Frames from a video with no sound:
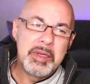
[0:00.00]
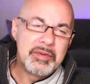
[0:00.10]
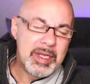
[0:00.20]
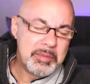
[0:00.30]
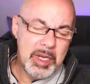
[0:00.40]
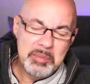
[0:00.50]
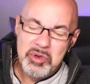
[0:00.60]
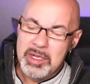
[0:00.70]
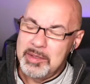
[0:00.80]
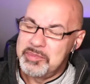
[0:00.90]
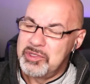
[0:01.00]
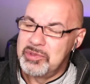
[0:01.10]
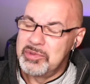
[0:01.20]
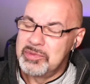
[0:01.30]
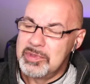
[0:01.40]
I brought up
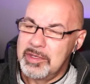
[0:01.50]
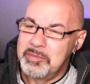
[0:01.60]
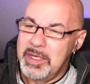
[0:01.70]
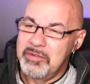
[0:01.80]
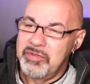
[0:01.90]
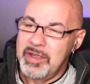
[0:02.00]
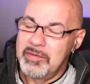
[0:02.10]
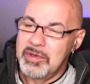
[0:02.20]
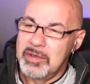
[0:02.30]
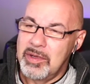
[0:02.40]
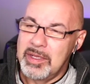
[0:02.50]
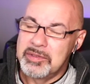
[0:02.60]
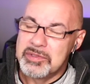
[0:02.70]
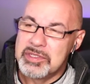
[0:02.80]
two of my favorite authors.